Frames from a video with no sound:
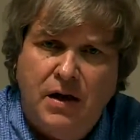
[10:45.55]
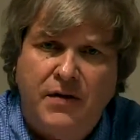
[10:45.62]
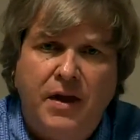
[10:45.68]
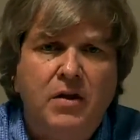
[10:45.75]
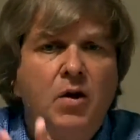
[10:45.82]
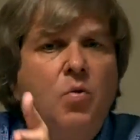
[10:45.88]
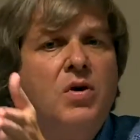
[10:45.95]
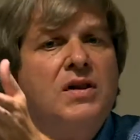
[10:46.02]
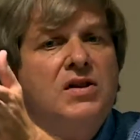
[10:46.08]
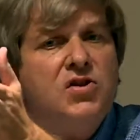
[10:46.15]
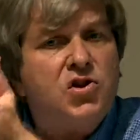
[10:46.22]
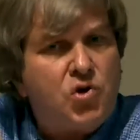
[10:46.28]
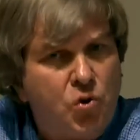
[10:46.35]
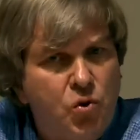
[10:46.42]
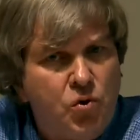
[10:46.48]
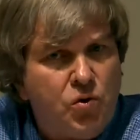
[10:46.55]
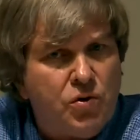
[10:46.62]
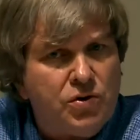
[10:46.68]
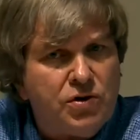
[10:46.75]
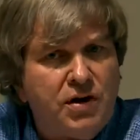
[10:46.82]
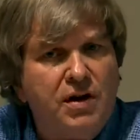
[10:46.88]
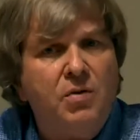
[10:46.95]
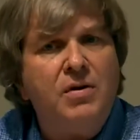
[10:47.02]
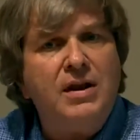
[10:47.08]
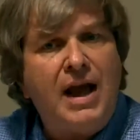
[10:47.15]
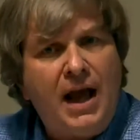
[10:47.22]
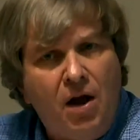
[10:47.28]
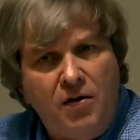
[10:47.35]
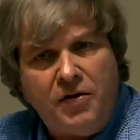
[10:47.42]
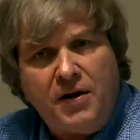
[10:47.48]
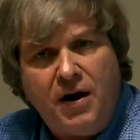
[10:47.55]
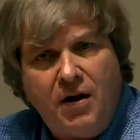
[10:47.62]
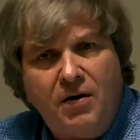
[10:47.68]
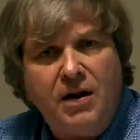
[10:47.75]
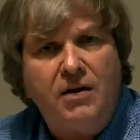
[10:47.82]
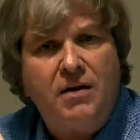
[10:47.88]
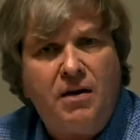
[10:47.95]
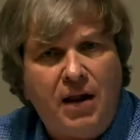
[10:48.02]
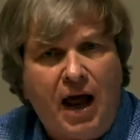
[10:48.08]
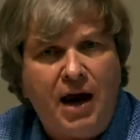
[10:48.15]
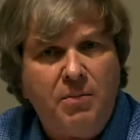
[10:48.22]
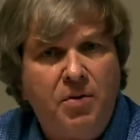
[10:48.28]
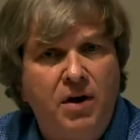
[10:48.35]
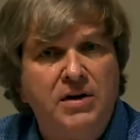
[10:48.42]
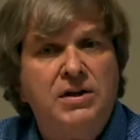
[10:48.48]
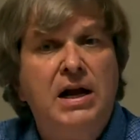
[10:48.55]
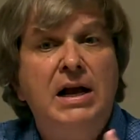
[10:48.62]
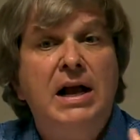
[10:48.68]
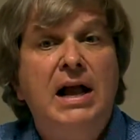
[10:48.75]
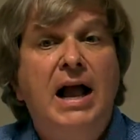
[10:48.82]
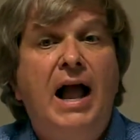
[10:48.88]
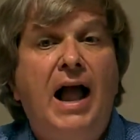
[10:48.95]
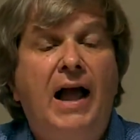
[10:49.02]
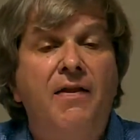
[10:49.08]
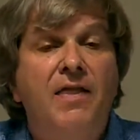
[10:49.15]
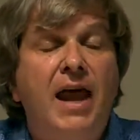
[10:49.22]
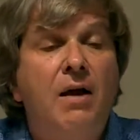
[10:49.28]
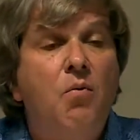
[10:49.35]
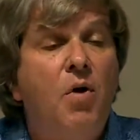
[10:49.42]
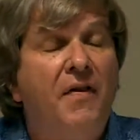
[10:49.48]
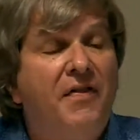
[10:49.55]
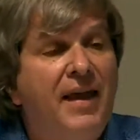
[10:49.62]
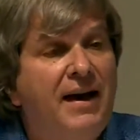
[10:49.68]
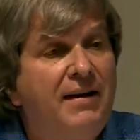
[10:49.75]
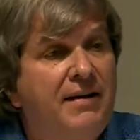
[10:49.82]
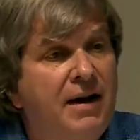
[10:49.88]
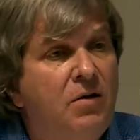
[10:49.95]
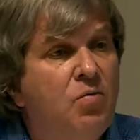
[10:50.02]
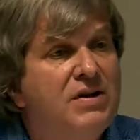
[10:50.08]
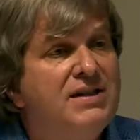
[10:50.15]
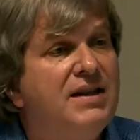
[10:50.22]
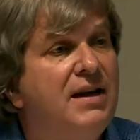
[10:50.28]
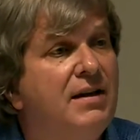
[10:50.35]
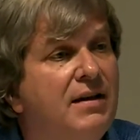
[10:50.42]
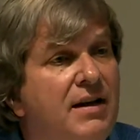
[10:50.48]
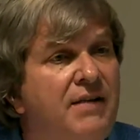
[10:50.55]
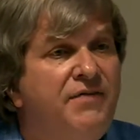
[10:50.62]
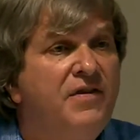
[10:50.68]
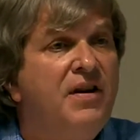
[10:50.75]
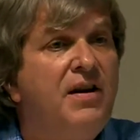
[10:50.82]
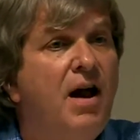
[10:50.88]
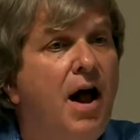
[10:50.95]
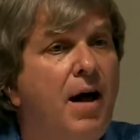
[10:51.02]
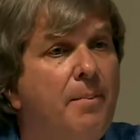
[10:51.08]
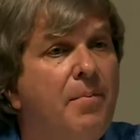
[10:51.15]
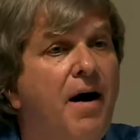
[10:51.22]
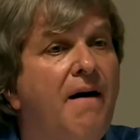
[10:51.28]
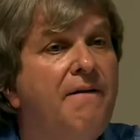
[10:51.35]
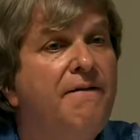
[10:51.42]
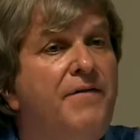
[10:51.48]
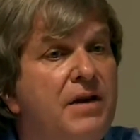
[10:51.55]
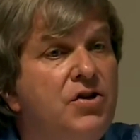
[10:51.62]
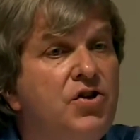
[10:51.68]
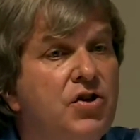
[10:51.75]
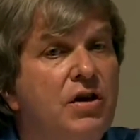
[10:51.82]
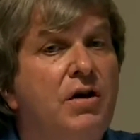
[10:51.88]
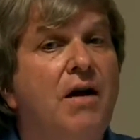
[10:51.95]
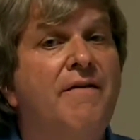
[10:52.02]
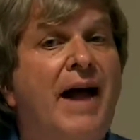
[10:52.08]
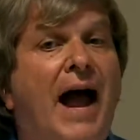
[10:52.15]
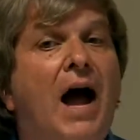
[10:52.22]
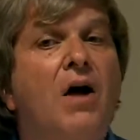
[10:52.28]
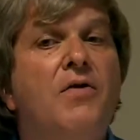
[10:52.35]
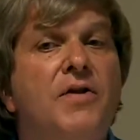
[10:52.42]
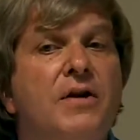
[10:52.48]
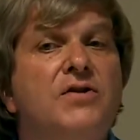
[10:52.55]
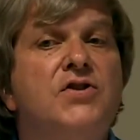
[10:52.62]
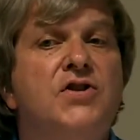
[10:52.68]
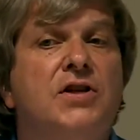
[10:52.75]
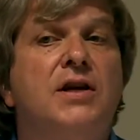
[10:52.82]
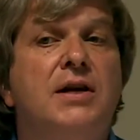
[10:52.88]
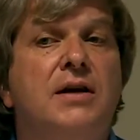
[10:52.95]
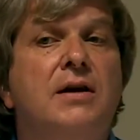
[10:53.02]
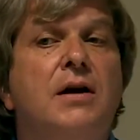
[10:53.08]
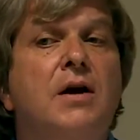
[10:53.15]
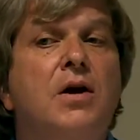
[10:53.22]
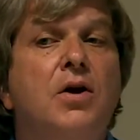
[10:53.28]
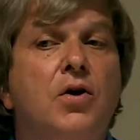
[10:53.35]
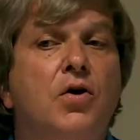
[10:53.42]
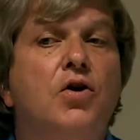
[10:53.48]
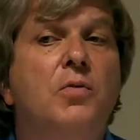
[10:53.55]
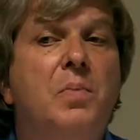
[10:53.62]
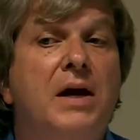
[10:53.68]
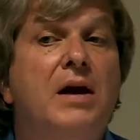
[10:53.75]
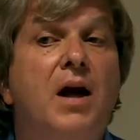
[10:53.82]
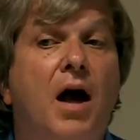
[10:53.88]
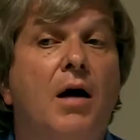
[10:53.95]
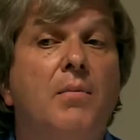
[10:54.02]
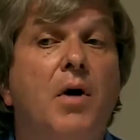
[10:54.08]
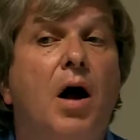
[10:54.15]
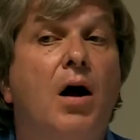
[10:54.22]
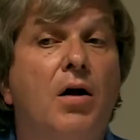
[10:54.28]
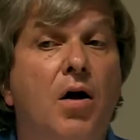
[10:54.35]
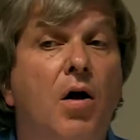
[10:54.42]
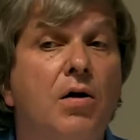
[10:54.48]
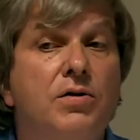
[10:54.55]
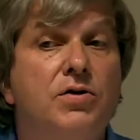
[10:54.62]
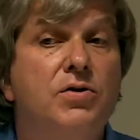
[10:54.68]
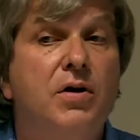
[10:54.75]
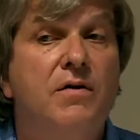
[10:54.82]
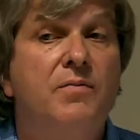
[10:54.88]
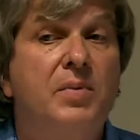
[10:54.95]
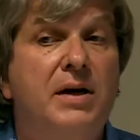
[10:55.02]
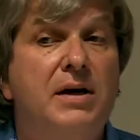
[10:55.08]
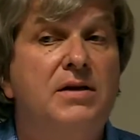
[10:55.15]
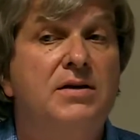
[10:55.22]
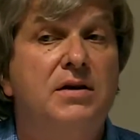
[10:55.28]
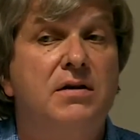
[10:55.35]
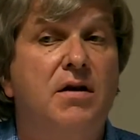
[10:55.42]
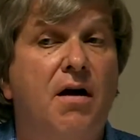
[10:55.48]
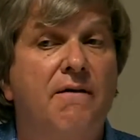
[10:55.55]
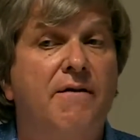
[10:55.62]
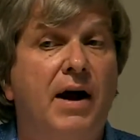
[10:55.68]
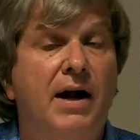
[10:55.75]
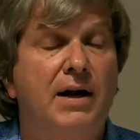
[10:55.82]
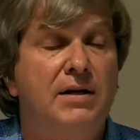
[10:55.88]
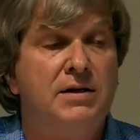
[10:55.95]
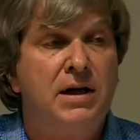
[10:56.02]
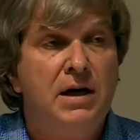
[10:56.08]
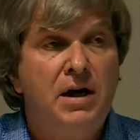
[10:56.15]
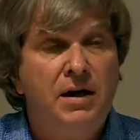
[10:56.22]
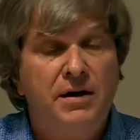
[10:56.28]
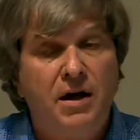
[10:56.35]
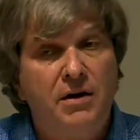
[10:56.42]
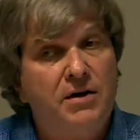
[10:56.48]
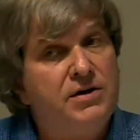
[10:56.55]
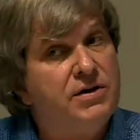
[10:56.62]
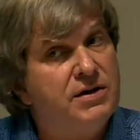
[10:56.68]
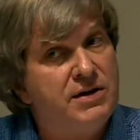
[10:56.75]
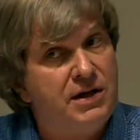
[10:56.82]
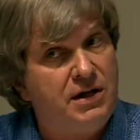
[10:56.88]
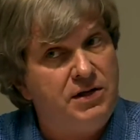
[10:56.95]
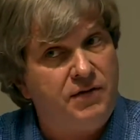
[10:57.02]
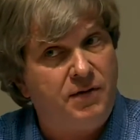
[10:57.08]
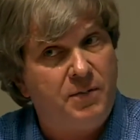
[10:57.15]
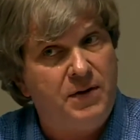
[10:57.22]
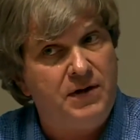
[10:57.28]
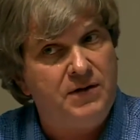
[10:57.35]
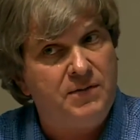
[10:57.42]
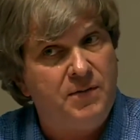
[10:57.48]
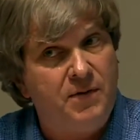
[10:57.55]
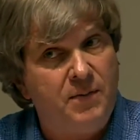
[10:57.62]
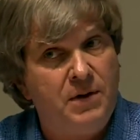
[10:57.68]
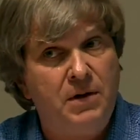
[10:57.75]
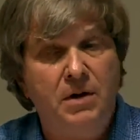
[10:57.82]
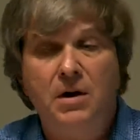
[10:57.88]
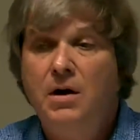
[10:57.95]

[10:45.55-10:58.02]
Then they were in the schools. Then they were in the healthcare. Then their libraries. And what they did was they lifted up a vision of how their city could become a culture of peace and nonviolence. Now, there's the Cities for Peace movement.